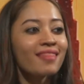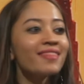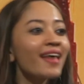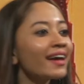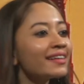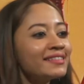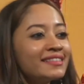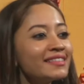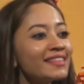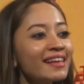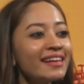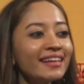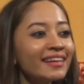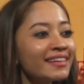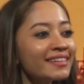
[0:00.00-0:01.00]
That's
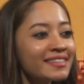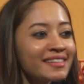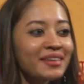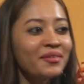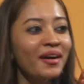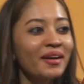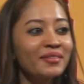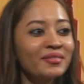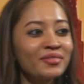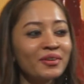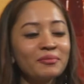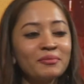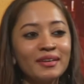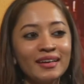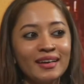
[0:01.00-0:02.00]
an easy one
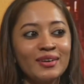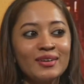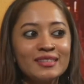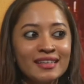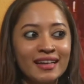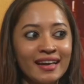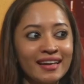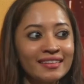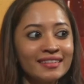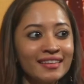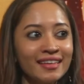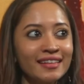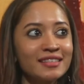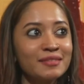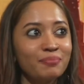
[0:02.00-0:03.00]
for me because in
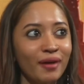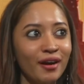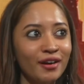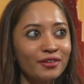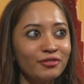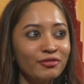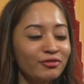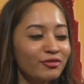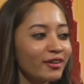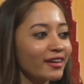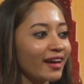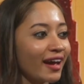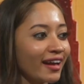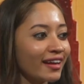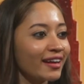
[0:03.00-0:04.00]
Hindi it's barf
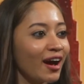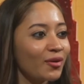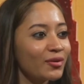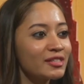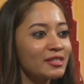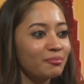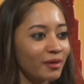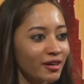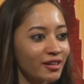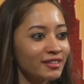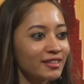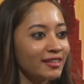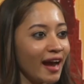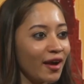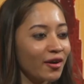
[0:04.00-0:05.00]
and now it's
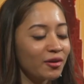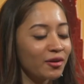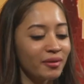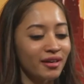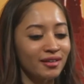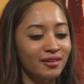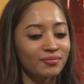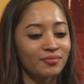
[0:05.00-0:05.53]
bird in Arabic.